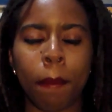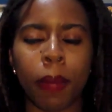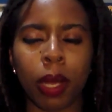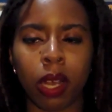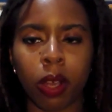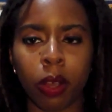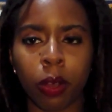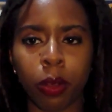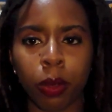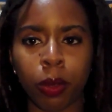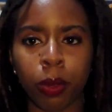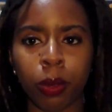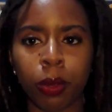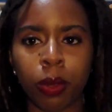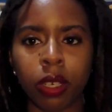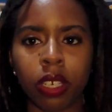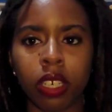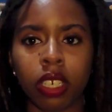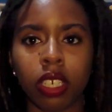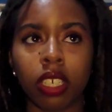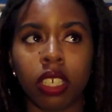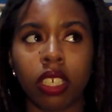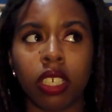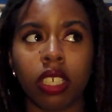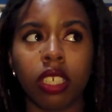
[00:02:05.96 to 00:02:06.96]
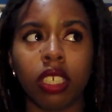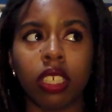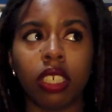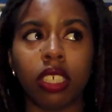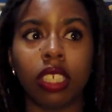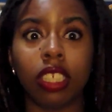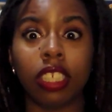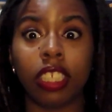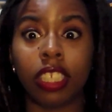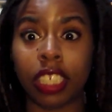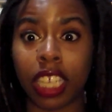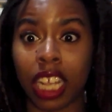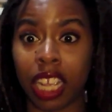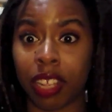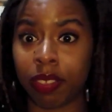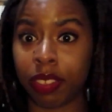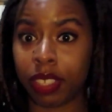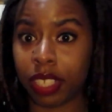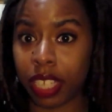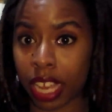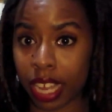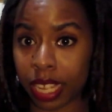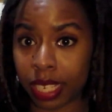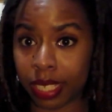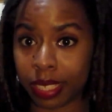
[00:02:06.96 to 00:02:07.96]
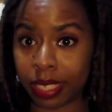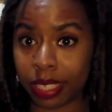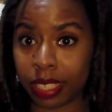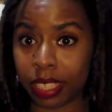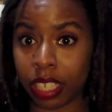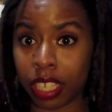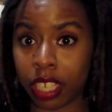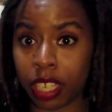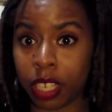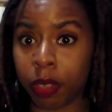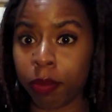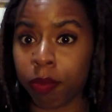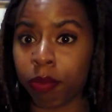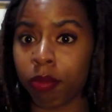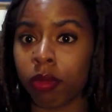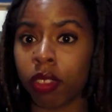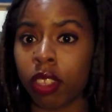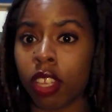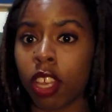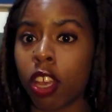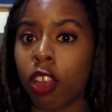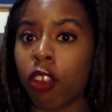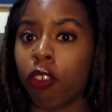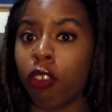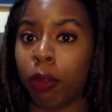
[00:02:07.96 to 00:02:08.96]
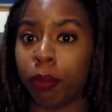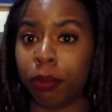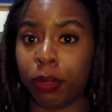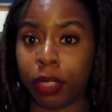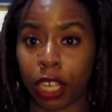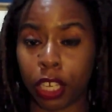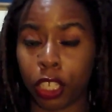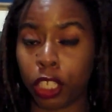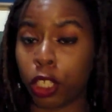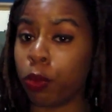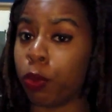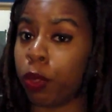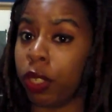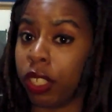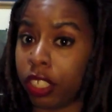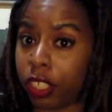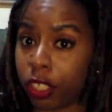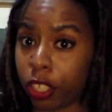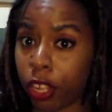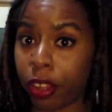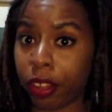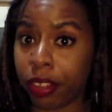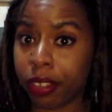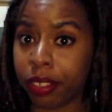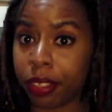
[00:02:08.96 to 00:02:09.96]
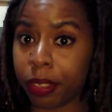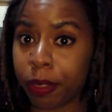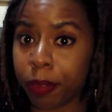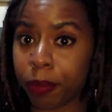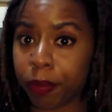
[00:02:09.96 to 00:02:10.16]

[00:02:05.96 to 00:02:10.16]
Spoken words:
Bo saves Kenzie from sexual assault,